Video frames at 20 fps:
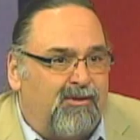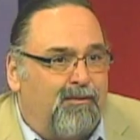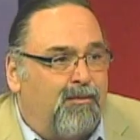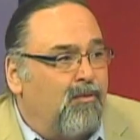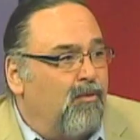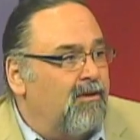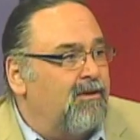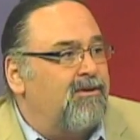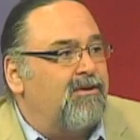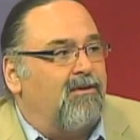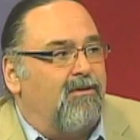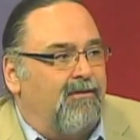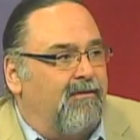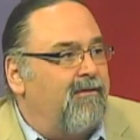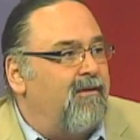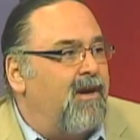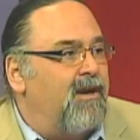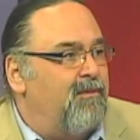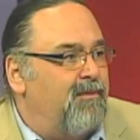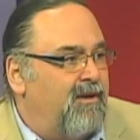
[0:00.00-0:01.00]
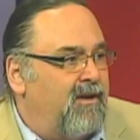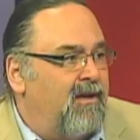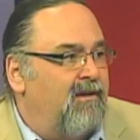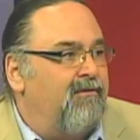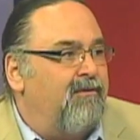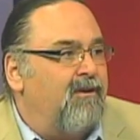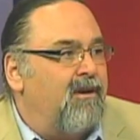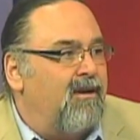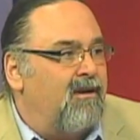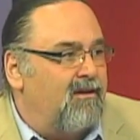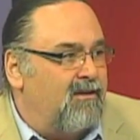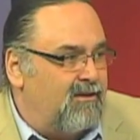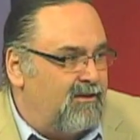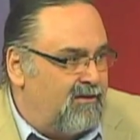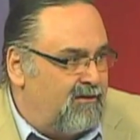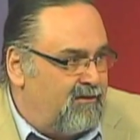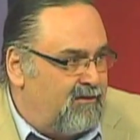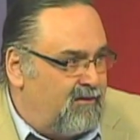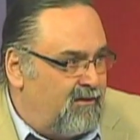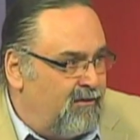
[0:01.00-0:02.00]
board certified behavior
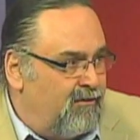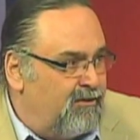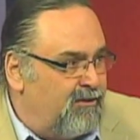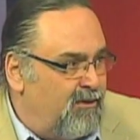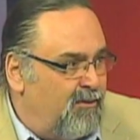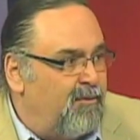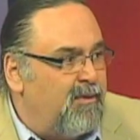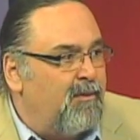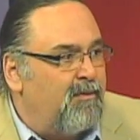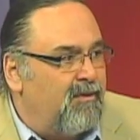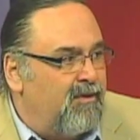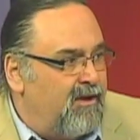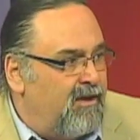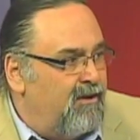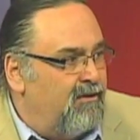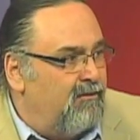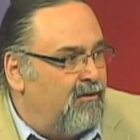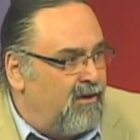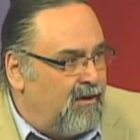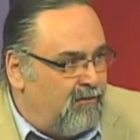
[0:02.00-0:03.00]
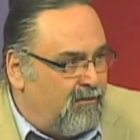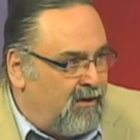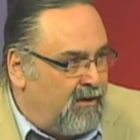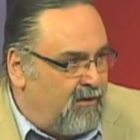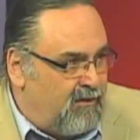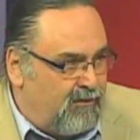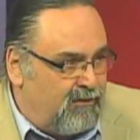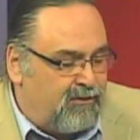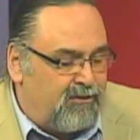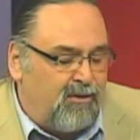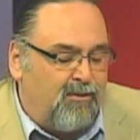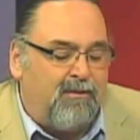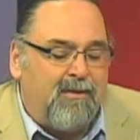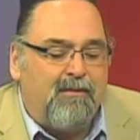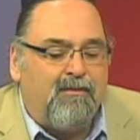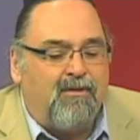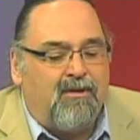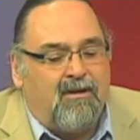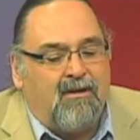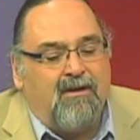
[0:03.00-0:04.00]
analysts. Mm-hmm. Those are the people that you really want. Those are the
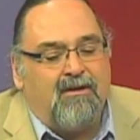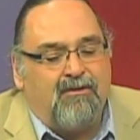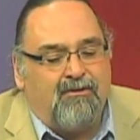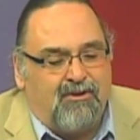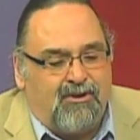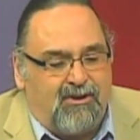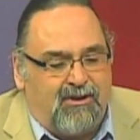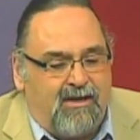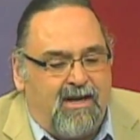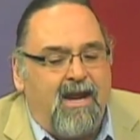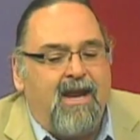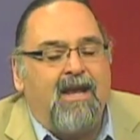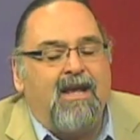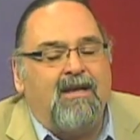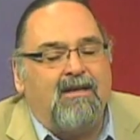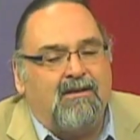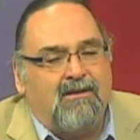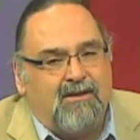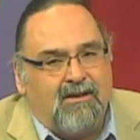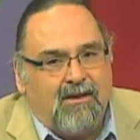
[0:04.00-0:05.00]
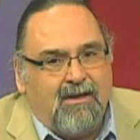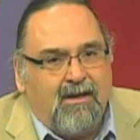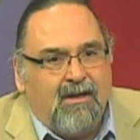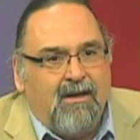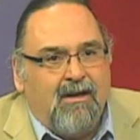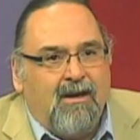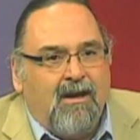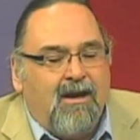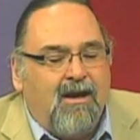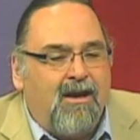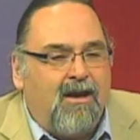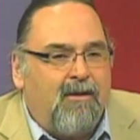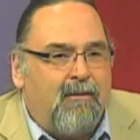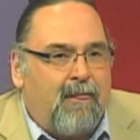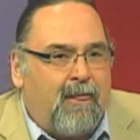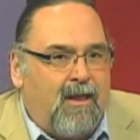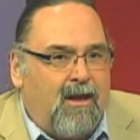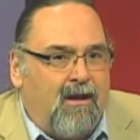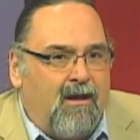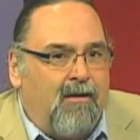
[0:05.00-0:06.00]
people that understand
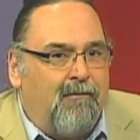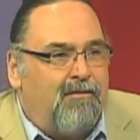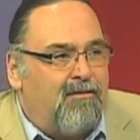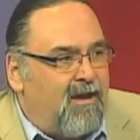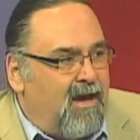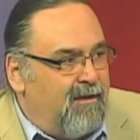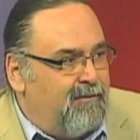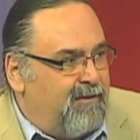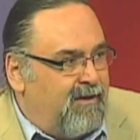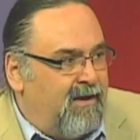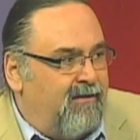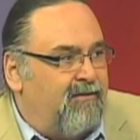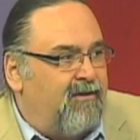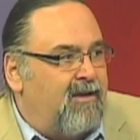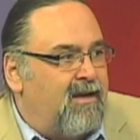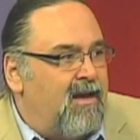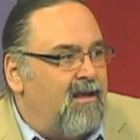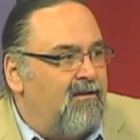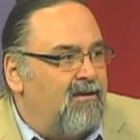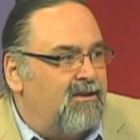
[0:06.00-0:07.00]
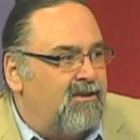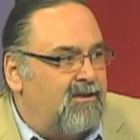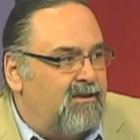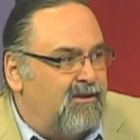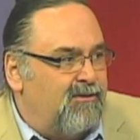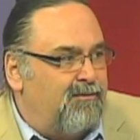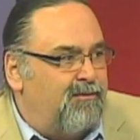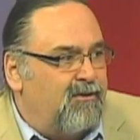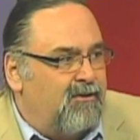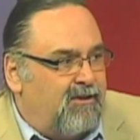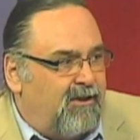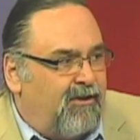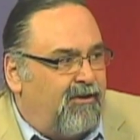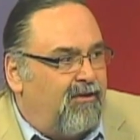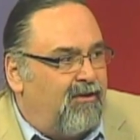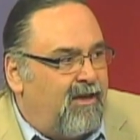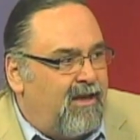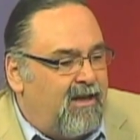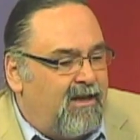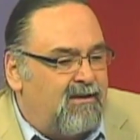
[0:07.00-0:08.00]
um, applied behavior analysis,
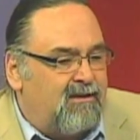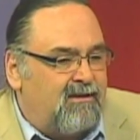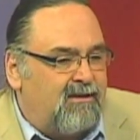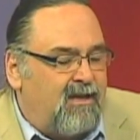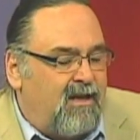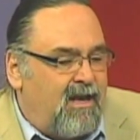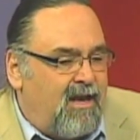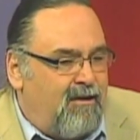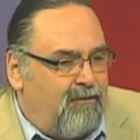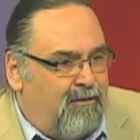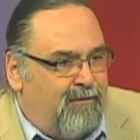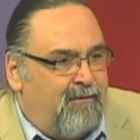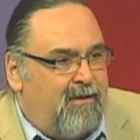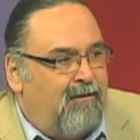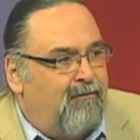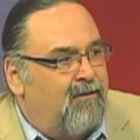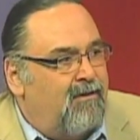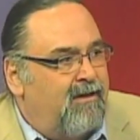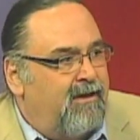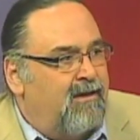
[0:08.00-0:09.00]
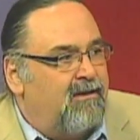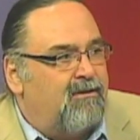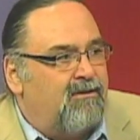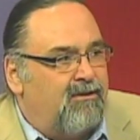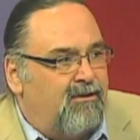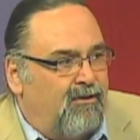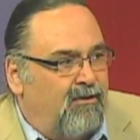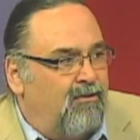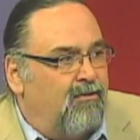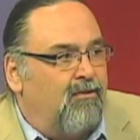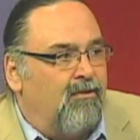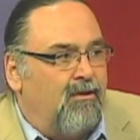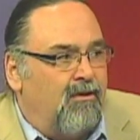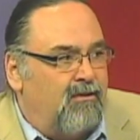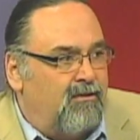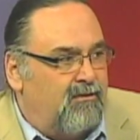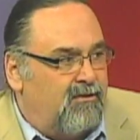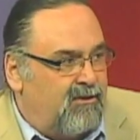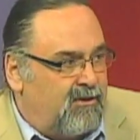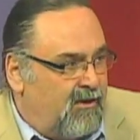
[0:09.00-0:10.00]
particularly as how it may relate to
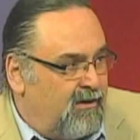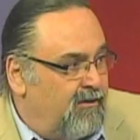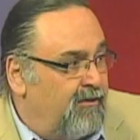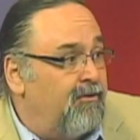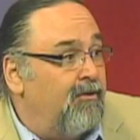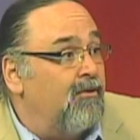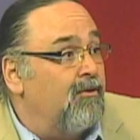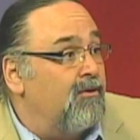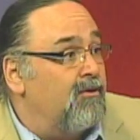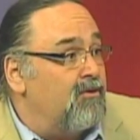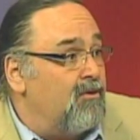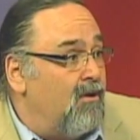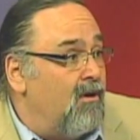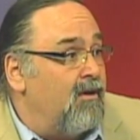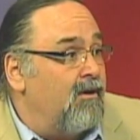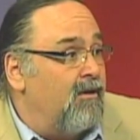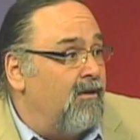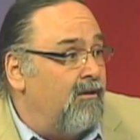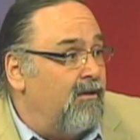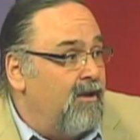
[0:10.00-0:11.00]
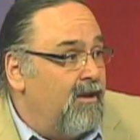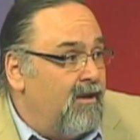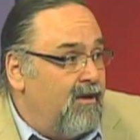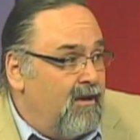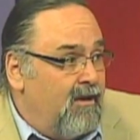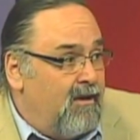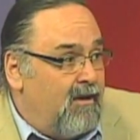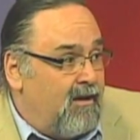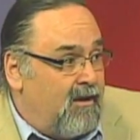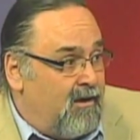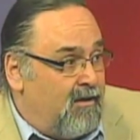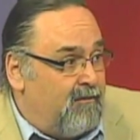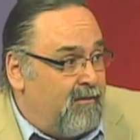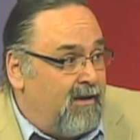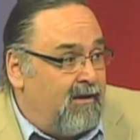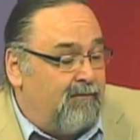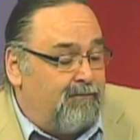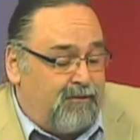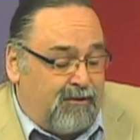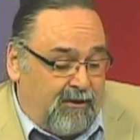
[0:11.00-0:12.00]
your son, your daughter, um,
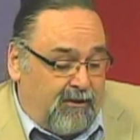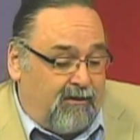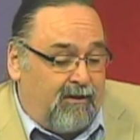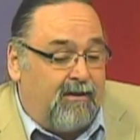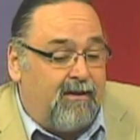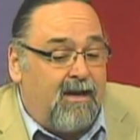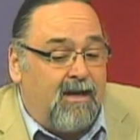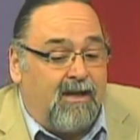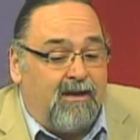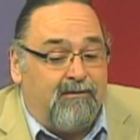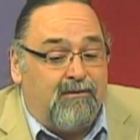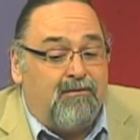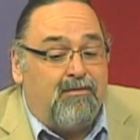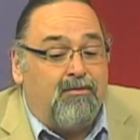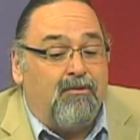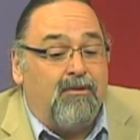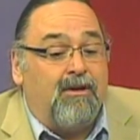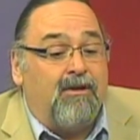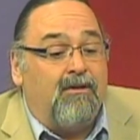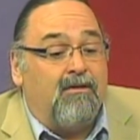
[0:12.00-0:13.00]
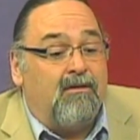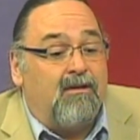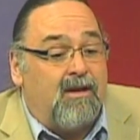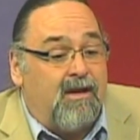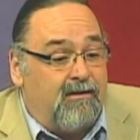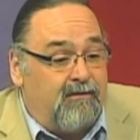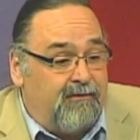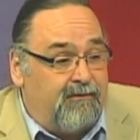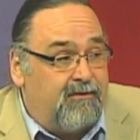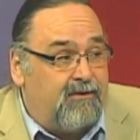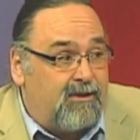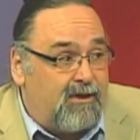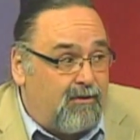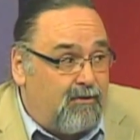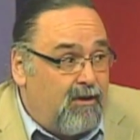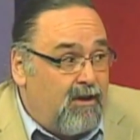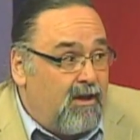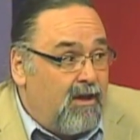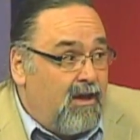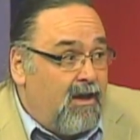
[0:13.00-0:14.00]
at particularly that given point of your life.
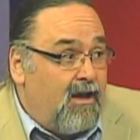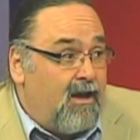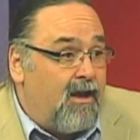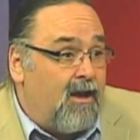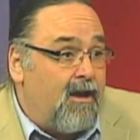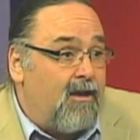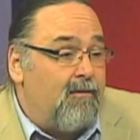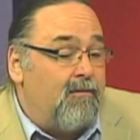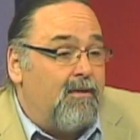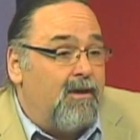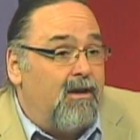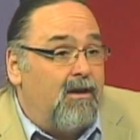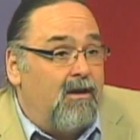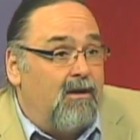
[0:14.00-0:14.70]
So, um,